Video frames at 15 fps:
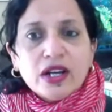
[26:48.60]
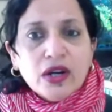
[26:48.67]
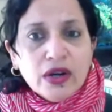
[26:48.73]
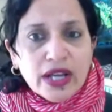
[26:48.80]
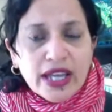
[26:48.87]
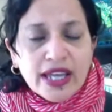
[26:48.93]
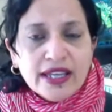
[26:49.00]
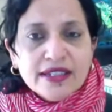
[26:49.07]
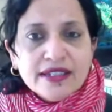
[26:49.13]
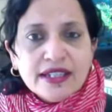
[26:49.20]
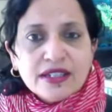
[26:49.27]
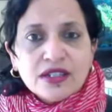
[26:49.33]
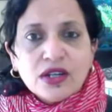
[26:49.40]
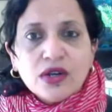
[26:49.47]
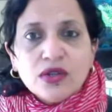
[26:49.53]
go ahead
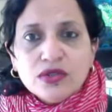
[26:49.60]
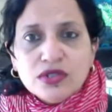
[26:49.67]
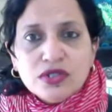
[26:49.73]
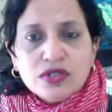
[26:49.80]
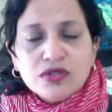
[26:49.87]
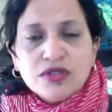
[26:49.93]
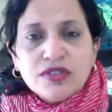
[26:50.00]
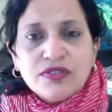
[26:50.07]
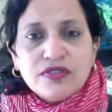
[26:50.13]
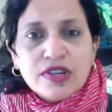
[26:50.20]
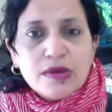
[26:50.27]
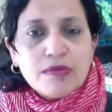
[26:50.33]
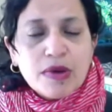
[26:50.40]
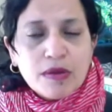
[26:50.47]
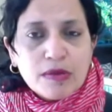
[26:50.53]
and go to the
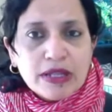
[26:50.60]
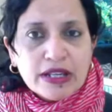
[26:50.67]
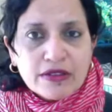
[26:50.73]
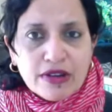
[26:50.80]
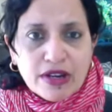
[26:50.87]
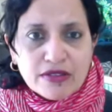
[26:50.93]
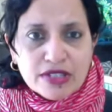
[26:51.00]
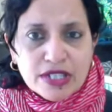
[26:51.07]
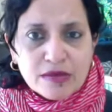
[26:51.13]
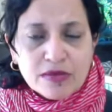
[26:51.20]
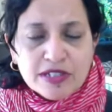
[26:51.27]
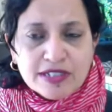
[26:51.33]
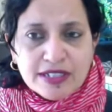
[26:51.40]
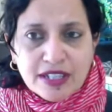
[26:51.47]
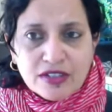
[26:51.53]
free public
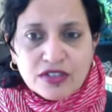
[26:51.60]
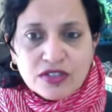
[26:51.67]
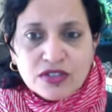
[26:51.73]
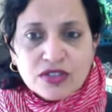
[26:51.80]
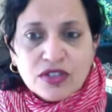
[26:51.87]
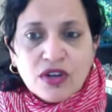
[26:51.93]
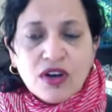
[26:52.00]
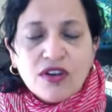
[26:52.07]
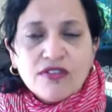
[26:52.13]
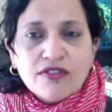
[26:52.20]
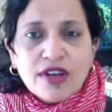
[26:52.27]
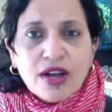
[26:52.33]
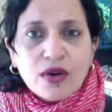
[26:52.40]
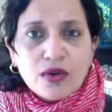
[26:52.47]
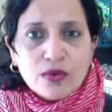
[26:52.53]
roundtable section
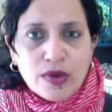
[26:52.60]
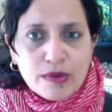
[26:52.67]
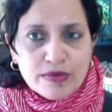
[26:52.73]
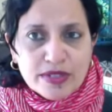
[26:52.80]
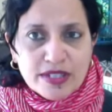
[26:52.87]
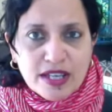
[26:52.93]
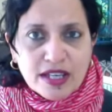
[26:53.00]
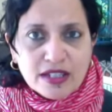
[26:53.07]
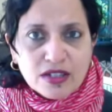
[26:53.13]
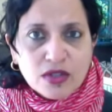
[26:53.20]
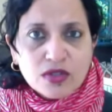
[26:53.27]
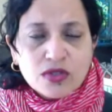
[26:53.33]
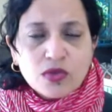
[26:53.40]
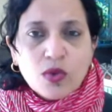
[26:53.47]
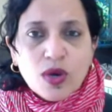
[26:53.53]
of our website.
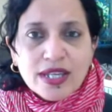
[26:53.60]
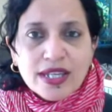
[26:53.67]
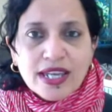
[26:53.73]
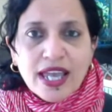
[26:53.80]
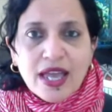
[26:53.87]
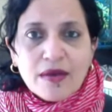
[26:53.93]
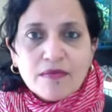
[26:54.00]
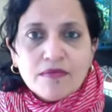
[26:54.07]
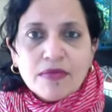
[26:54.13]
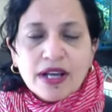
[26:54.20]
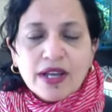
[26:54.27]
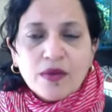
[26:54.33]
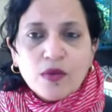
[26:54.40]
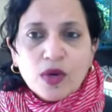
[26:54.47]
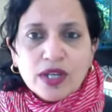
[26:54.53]
Go to
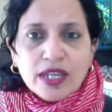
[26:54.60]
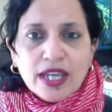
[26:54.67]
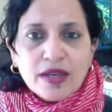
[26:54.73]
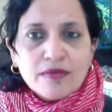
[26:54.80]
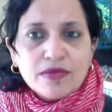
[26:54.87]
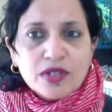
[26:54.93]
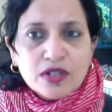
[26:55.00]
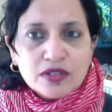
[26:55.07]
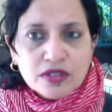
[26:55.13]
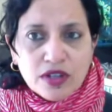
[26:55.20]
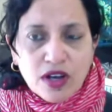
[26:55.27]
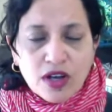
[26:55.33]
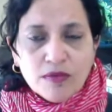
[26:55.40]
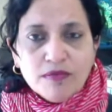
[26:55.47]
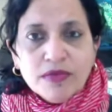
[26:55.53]

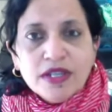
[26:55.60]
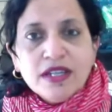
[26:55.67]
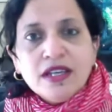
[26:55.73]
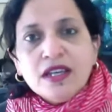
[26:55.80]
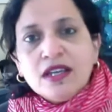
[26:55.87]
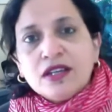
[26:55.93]
1mby1m.com.